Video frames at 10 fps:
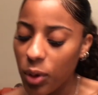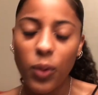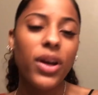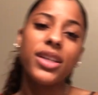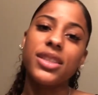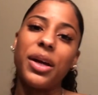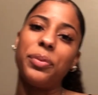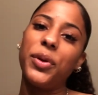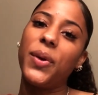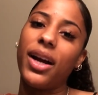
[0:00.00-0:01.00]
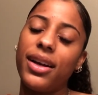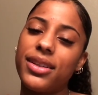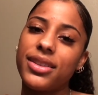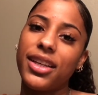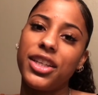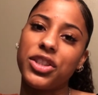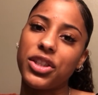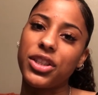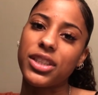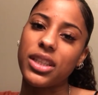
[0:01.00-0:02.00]
But what is up, you guys? It is
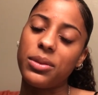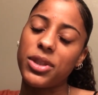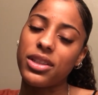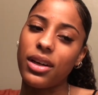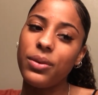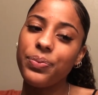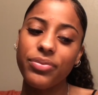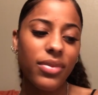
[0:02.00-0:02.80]
your girl, Selena Michelle.